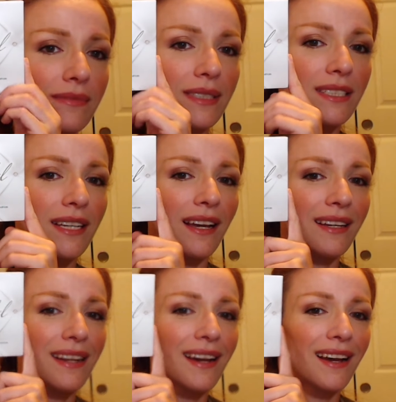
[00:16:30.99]

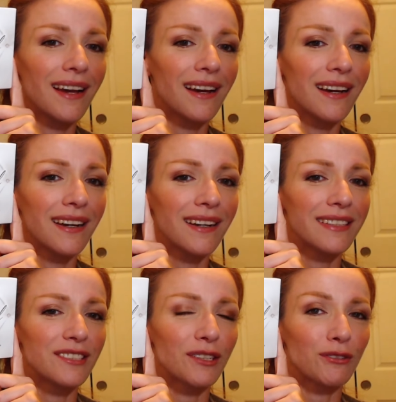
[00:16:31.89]
Ta-da!
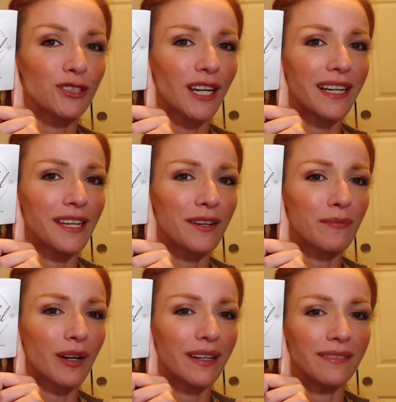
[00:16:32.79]
It's so shiny, you can
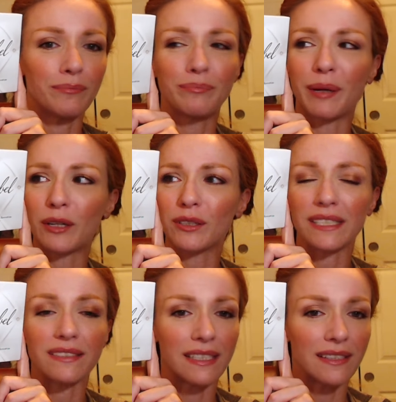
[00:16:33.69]
probably barely
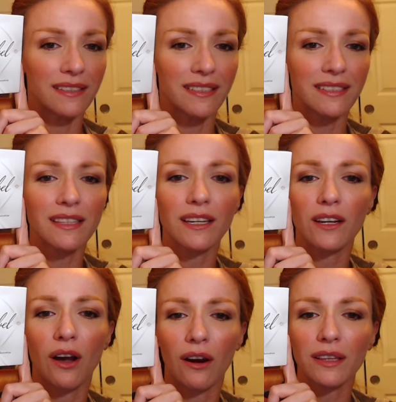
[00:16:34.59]
see it. This is the
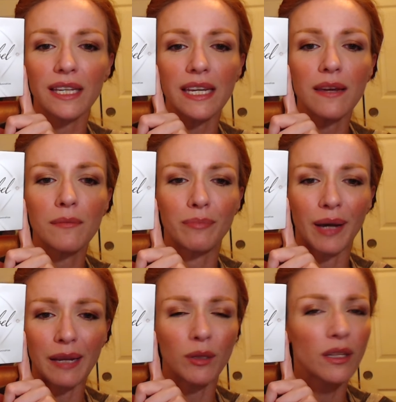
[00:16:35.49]
Carli
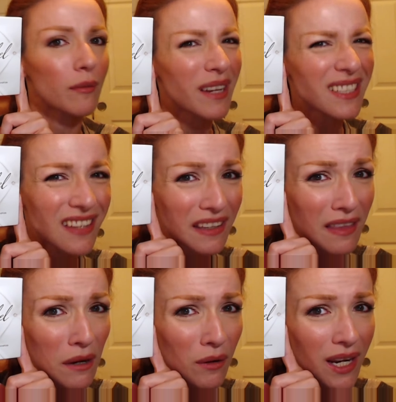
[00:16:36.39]
Bybel. Am I saying
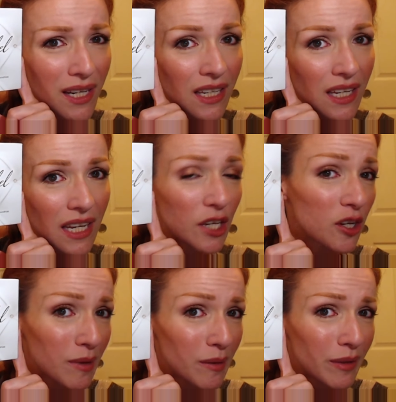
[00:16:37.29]
that right? It
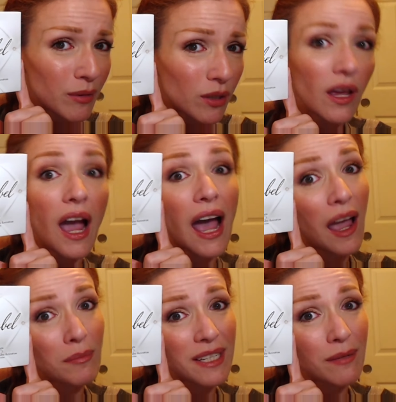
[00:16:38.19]
could be Bybel.
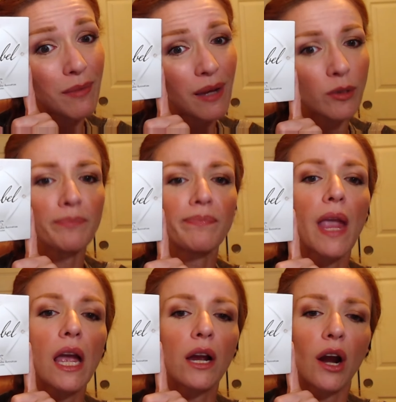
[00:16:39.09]
I'm saying Bybel.
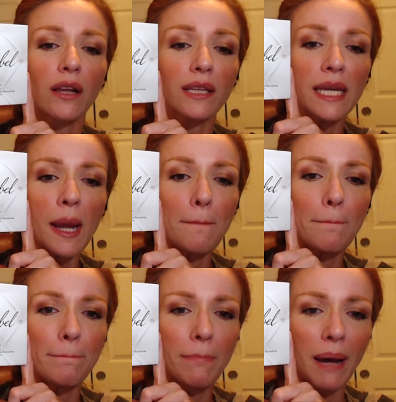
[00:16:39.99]
Carli
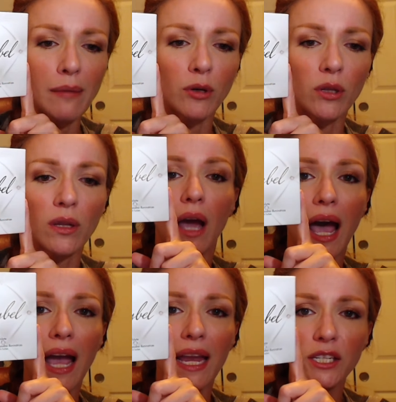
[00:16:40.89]
Bybel
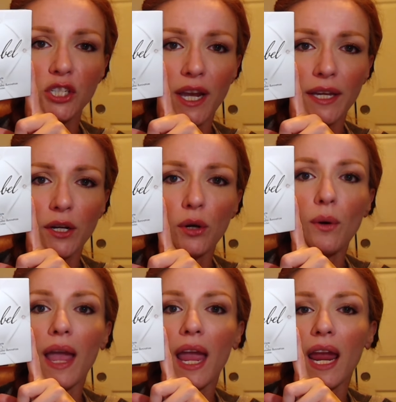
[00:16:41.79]
eyeshadow
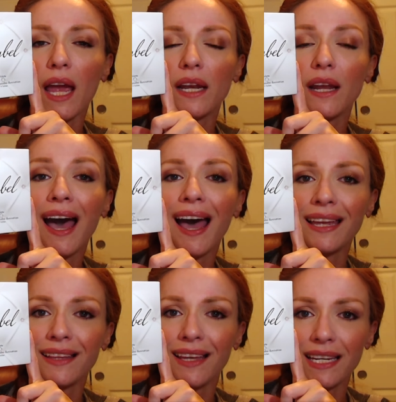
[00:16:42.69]
and
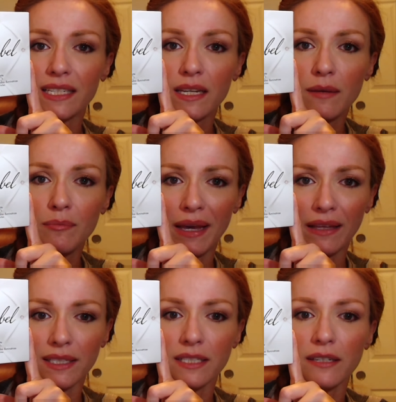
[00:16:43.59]
highlight
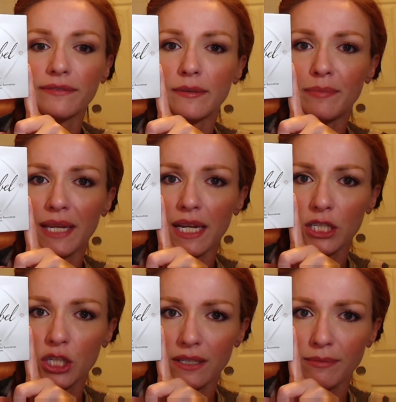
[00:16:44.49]
palette from
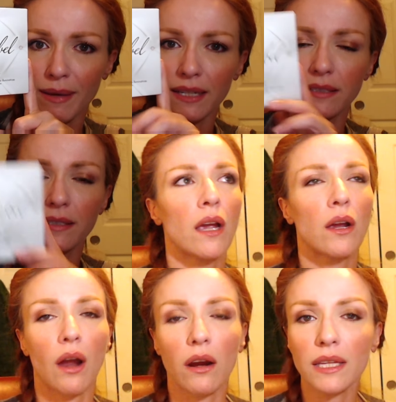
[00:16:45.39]
BH Cosmetics.
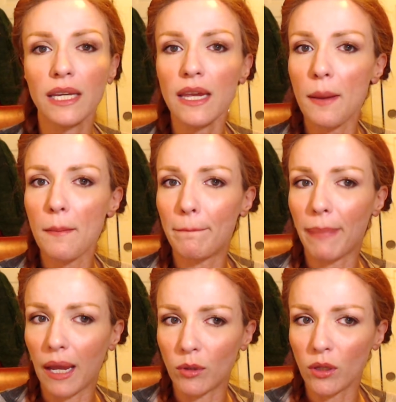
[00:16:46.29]
Carli
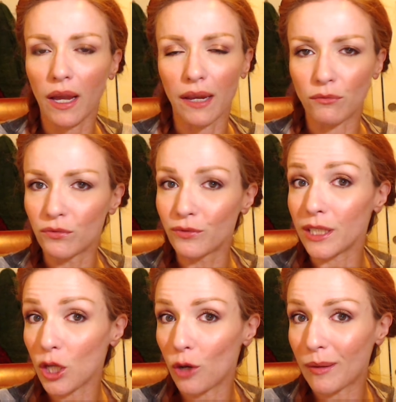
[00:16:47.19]
Bybel, I
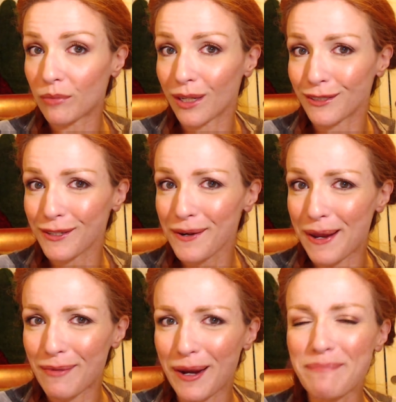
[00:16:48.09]
really hope I'm pronouncing her
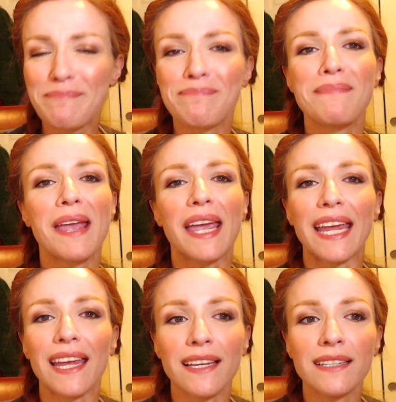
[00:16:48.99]
name right,
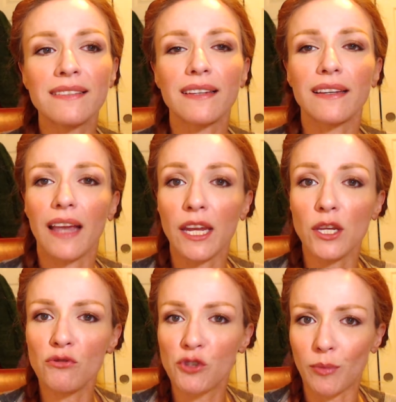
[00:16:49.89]
is a
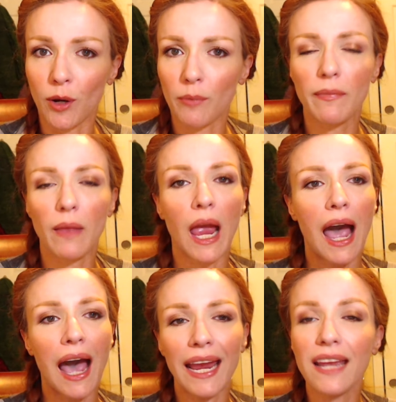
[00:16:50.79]
YouTuber.
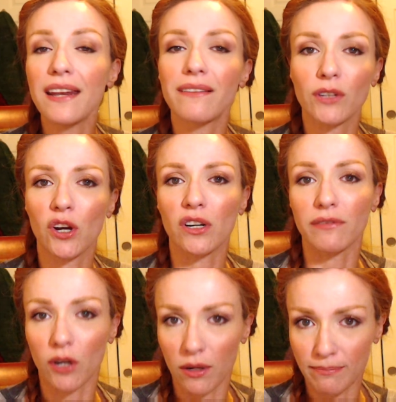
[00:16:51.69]
I had never heard of her.